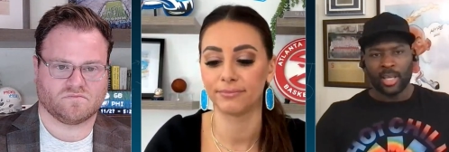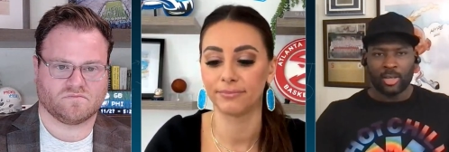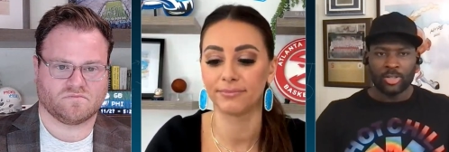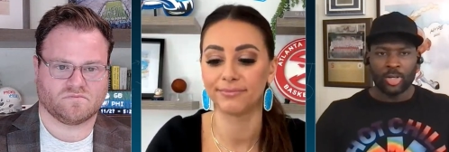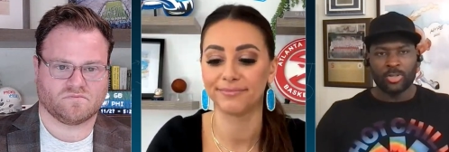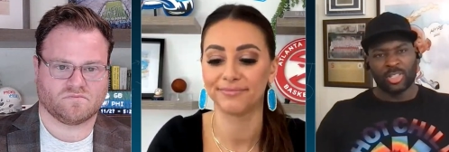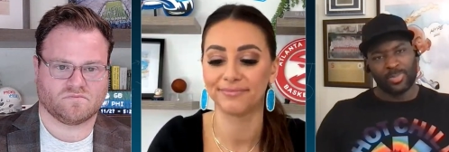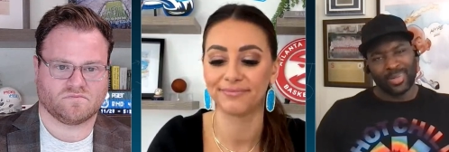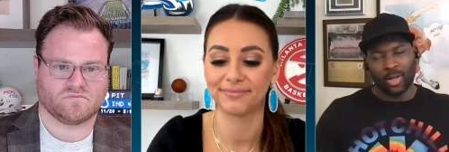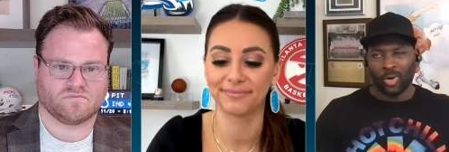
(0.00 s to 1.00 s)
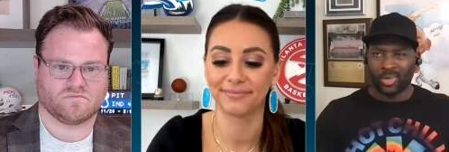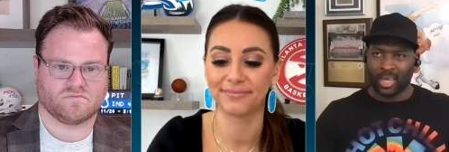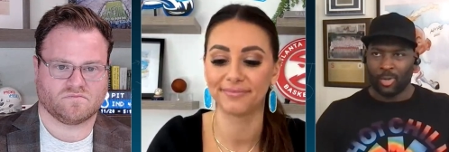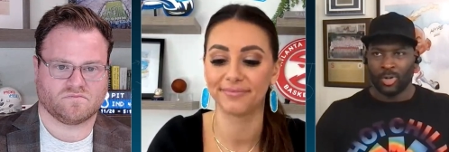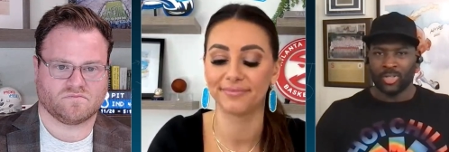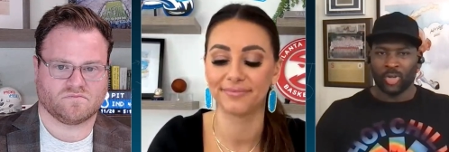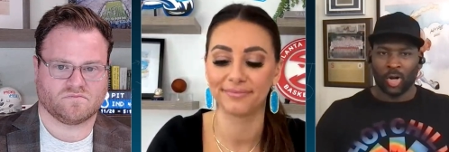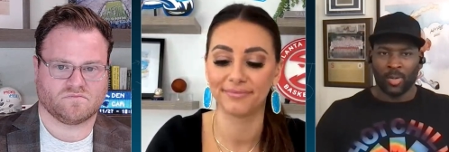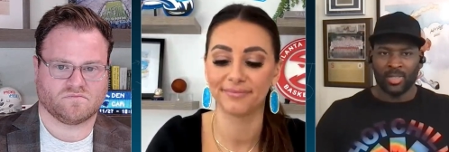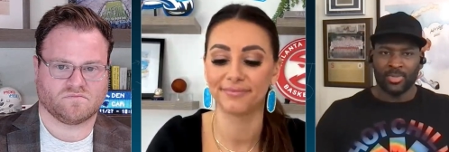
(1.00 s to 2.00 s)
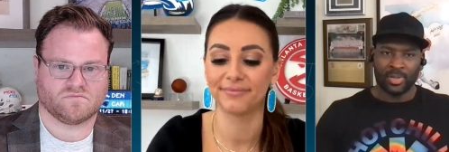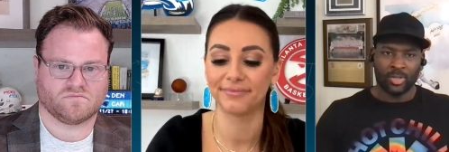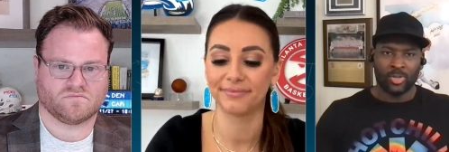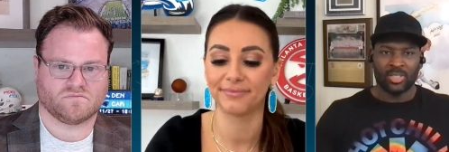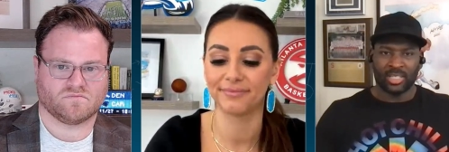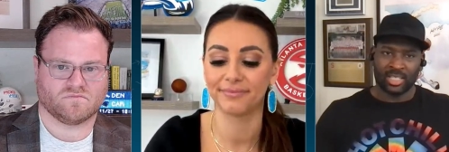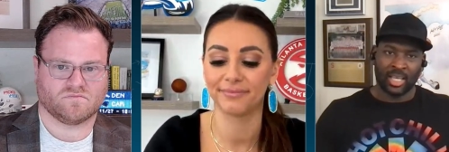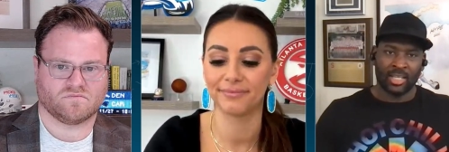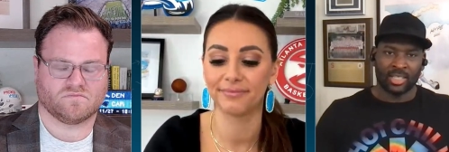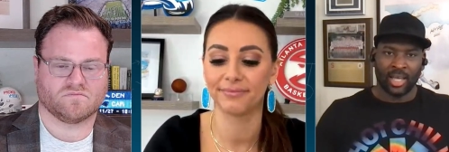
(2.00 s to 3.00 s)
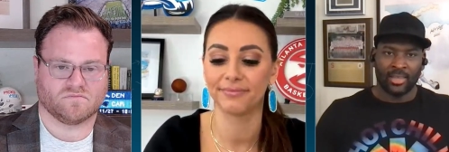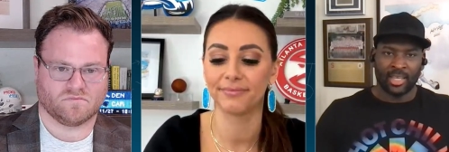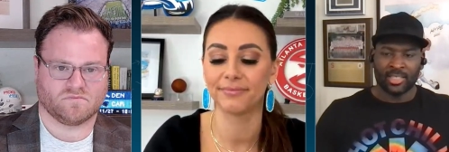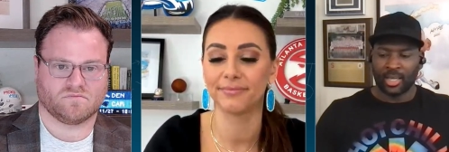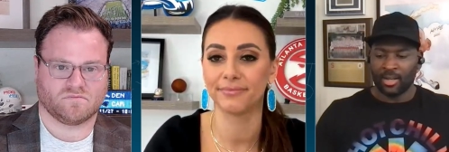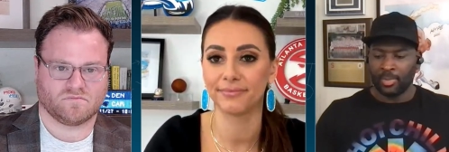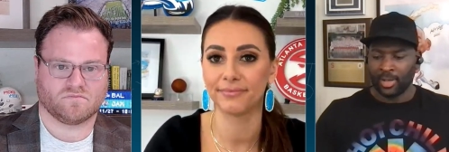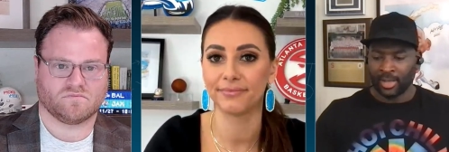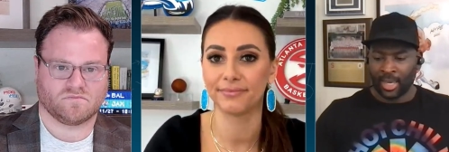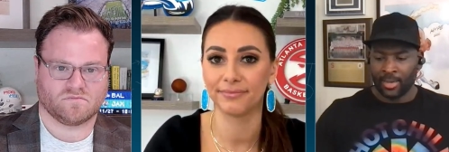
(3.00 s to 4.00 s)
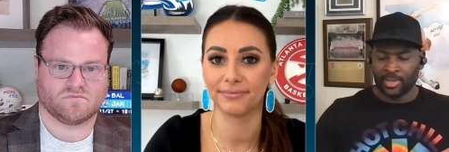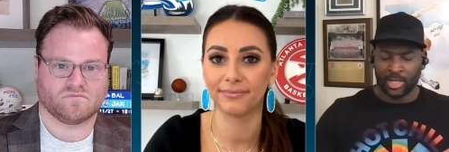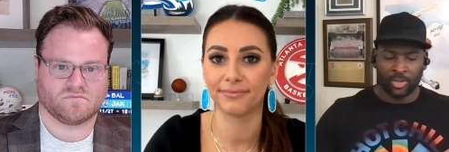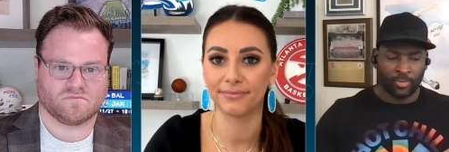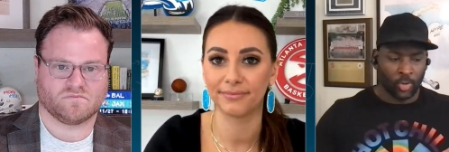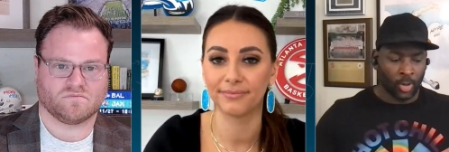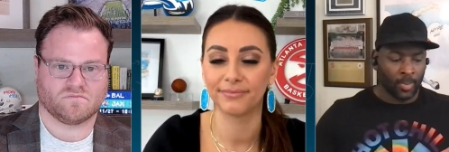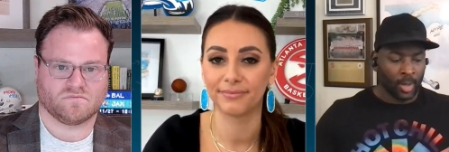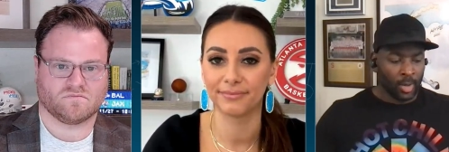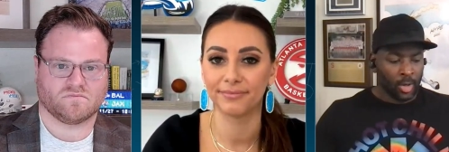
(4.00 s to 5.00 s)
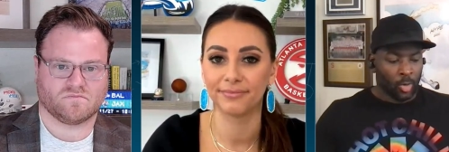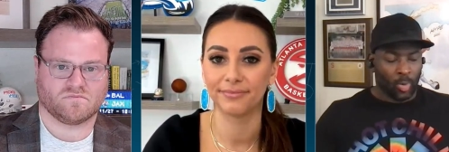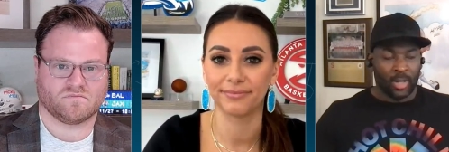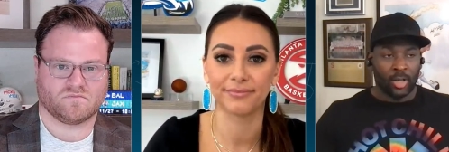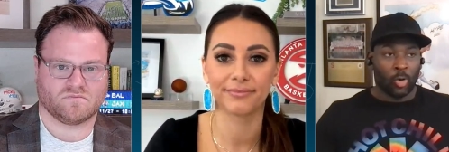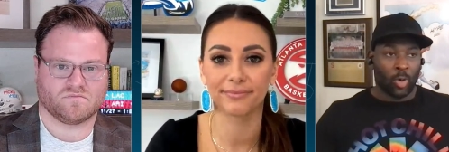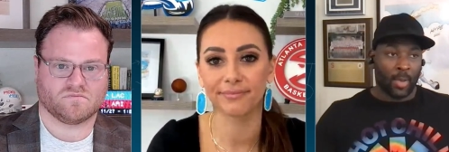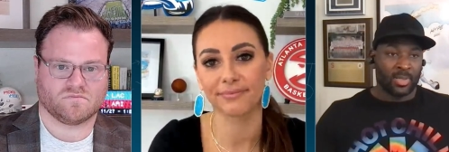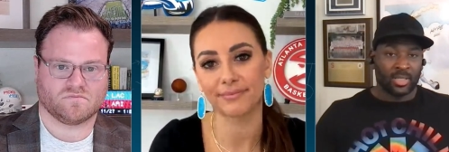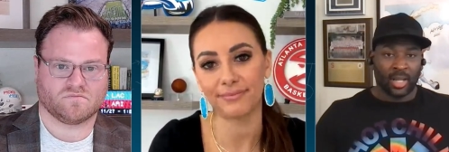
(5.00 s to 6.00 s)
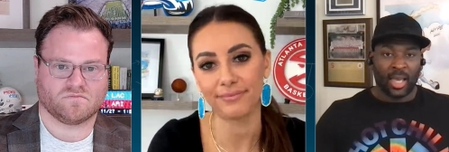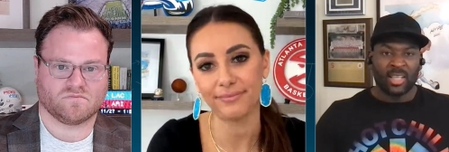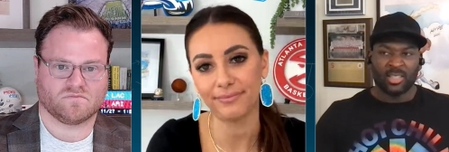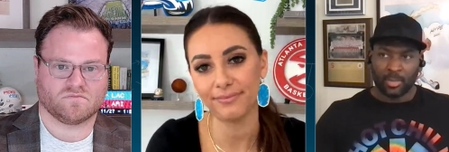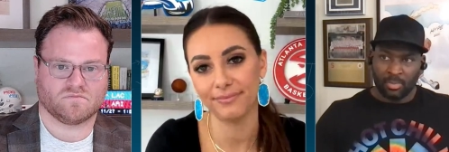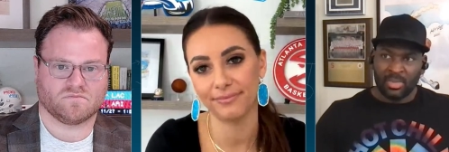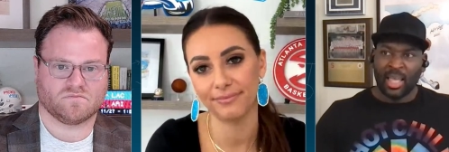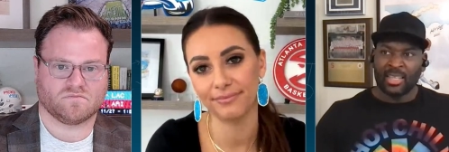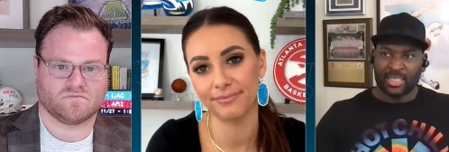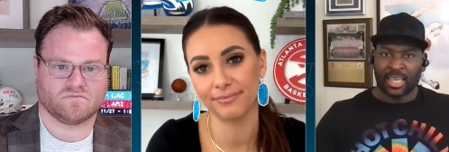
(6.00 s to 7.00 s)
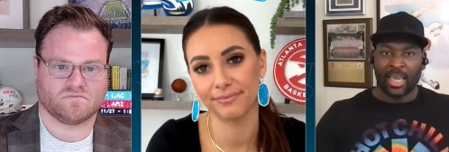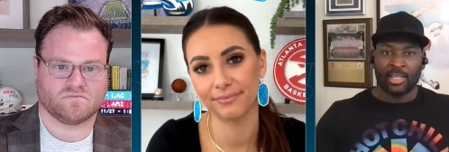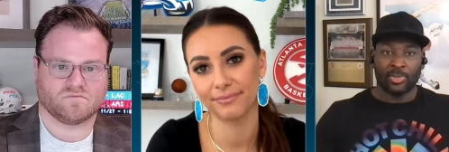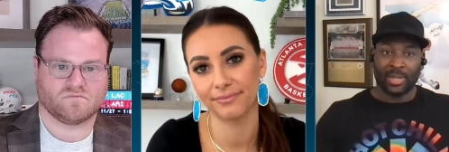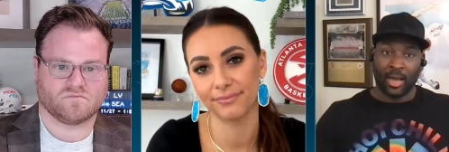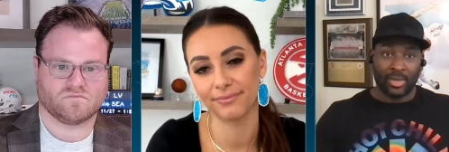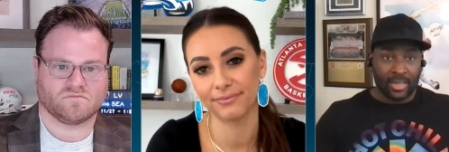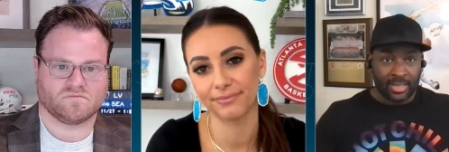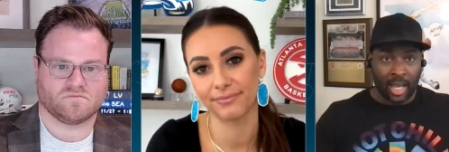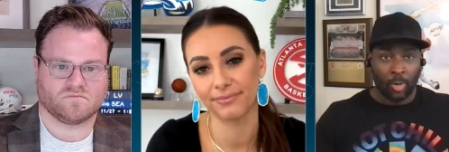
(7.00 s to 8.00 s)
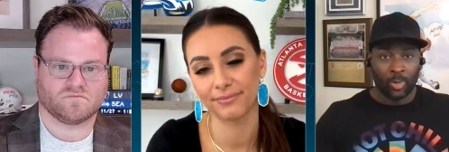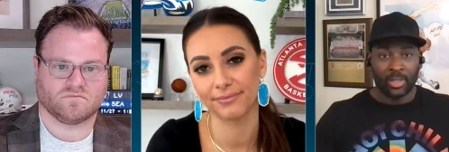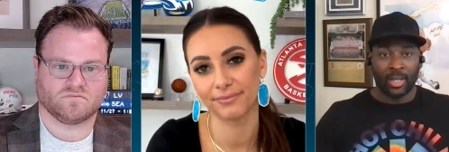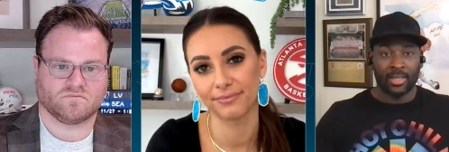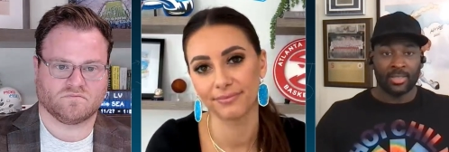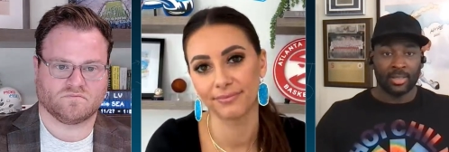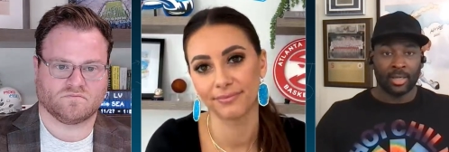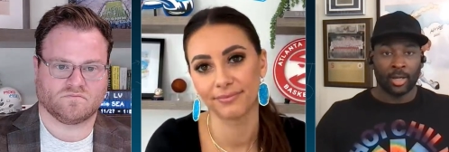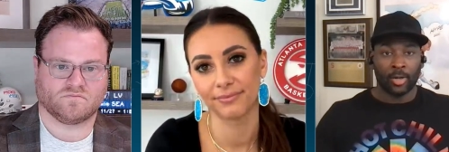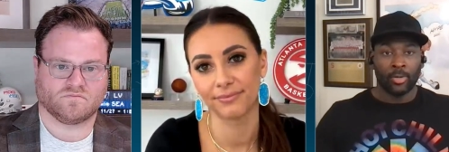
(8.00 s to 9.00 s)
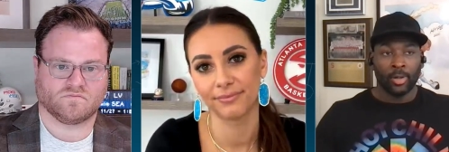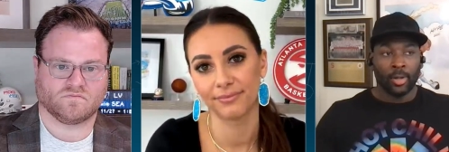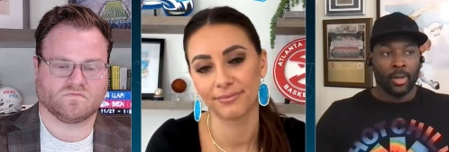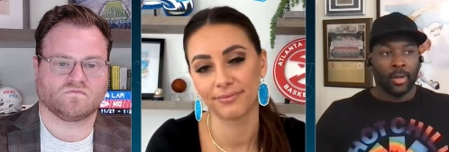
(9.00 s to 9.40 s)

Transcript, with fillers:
Speaker 1: Daniel Jones has been okay with his arm. He's been using his legs a lot. That's kind of been a game changer for him. Wandale Robinson has some nice games, but now he's out with an A C L.